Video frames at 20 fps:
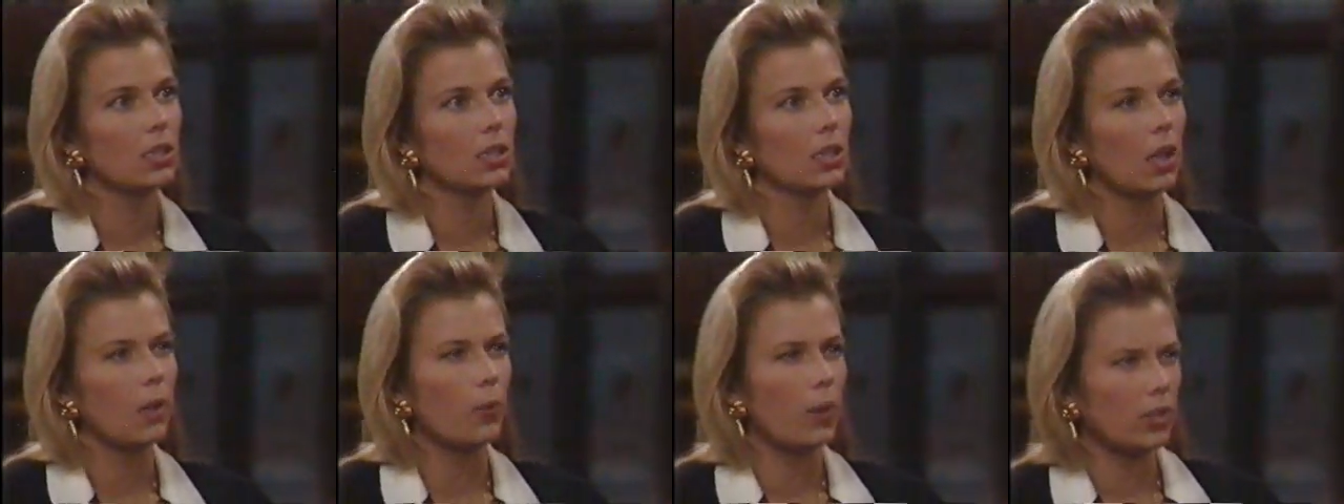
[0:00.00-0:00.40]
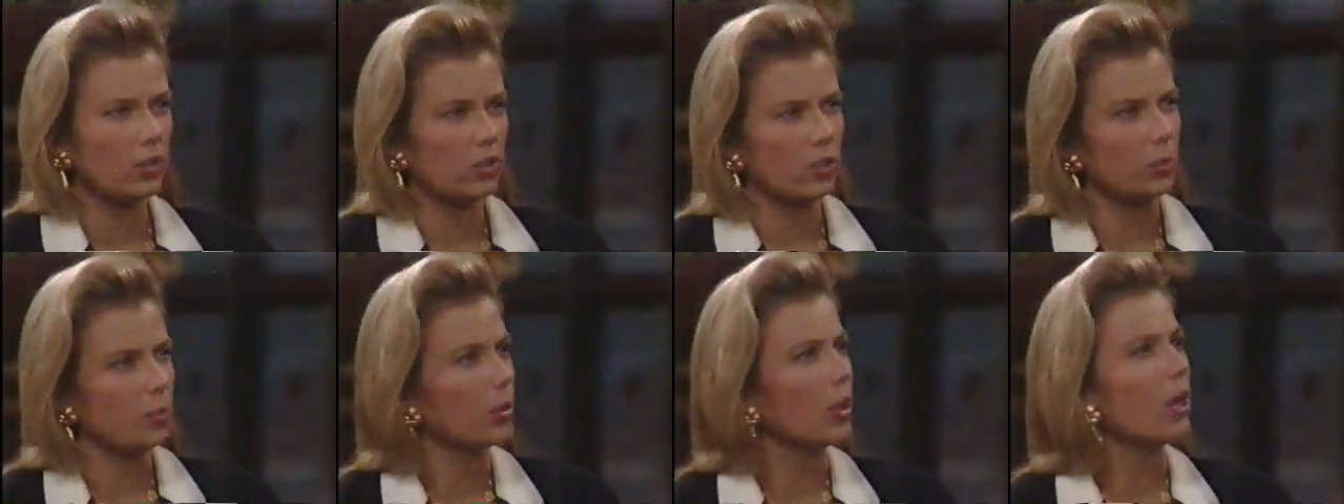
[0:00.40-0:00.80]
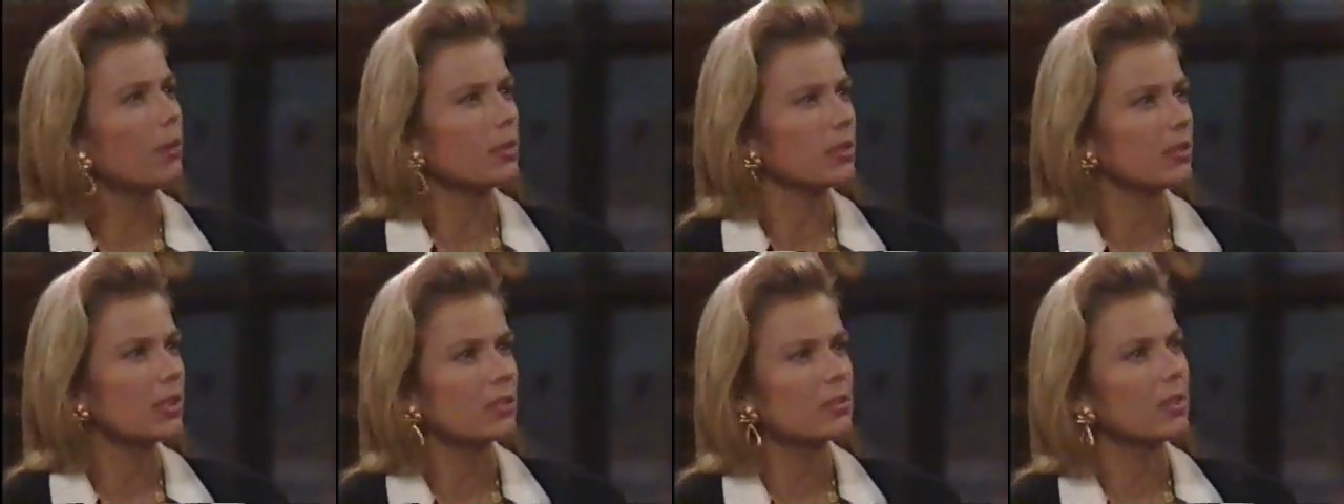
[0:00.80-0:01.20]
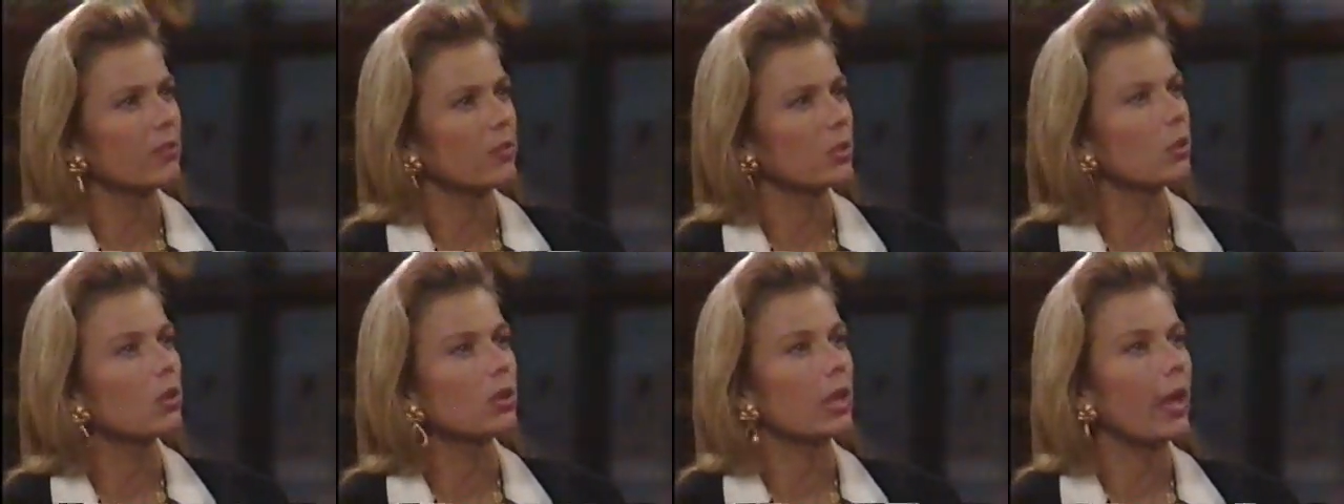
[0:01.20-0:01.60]
I want you to promise that's never
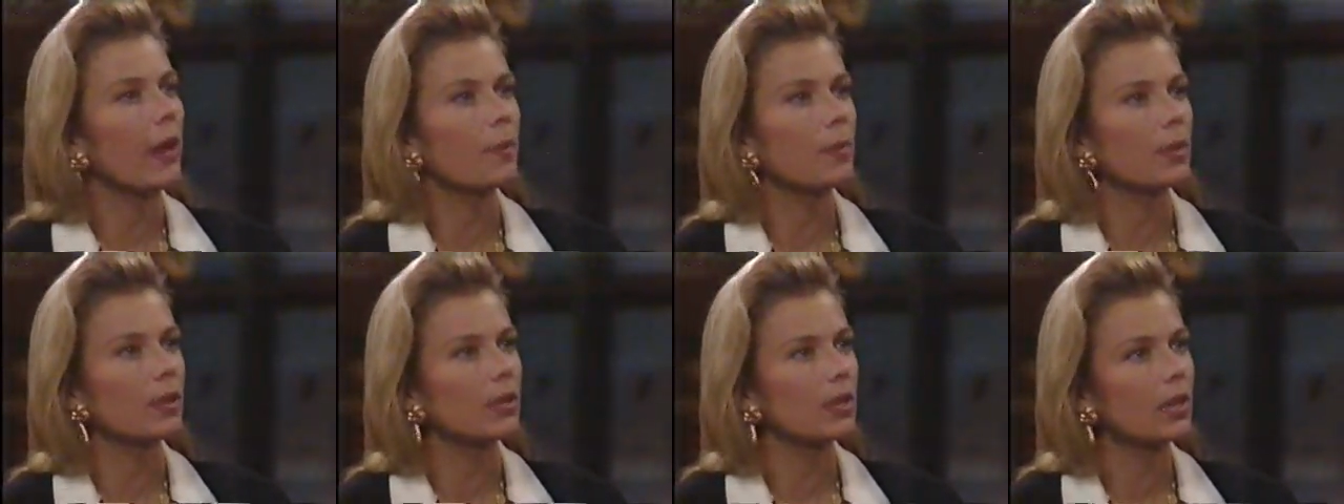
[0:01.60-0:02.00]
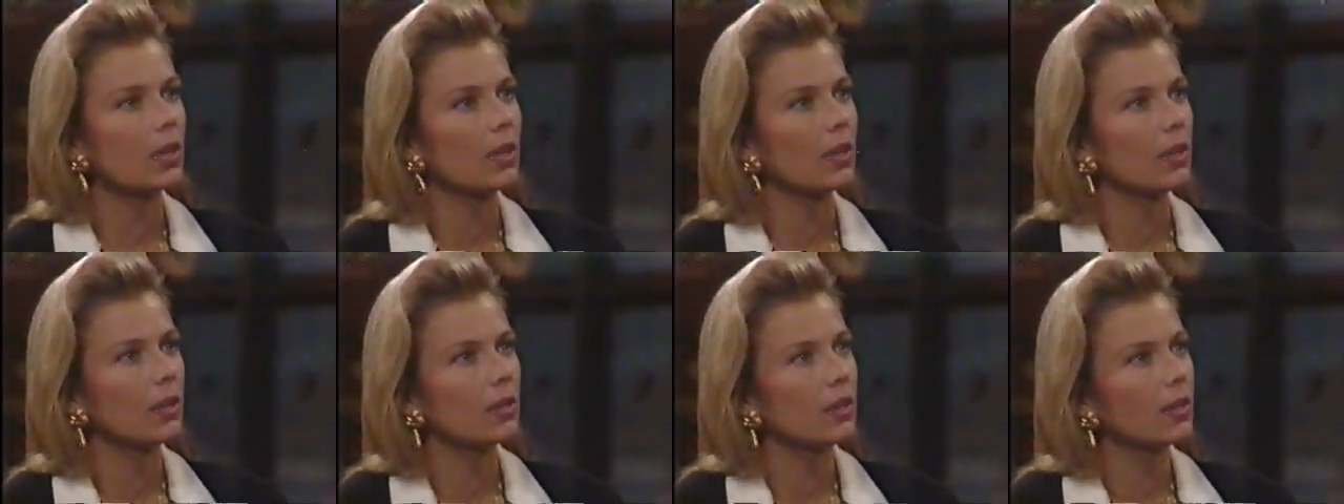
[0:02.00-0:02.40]
going to happen again.